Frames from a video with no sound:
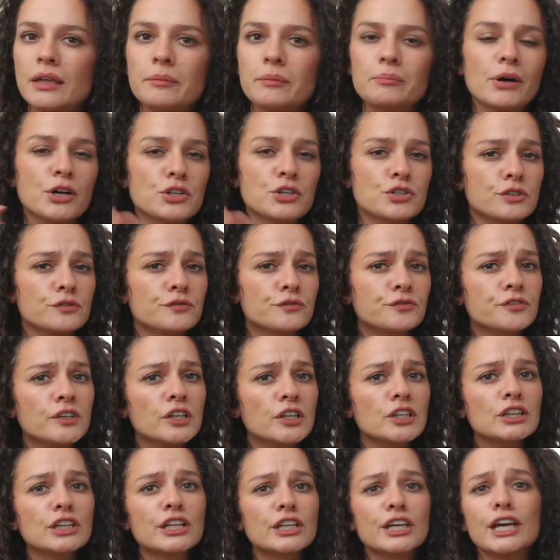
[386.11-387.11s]

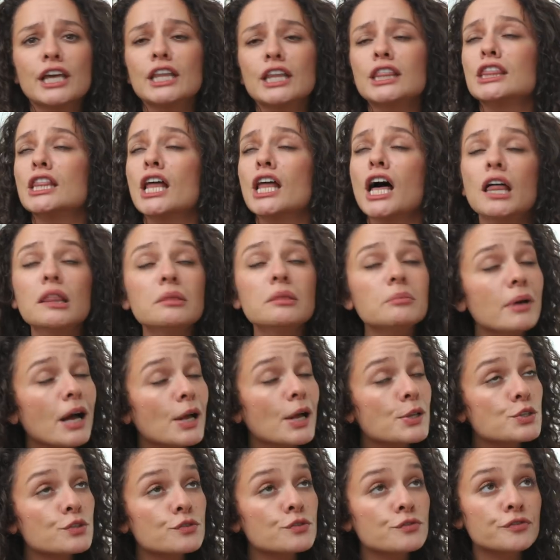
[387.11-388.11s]
Budget-friendly,
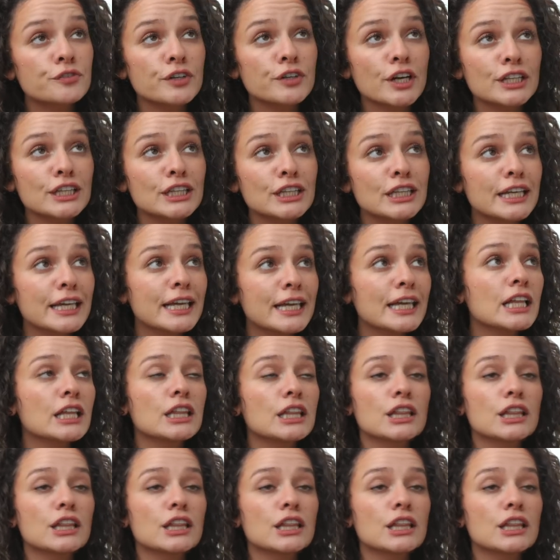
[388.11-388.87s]
non-budget friendly,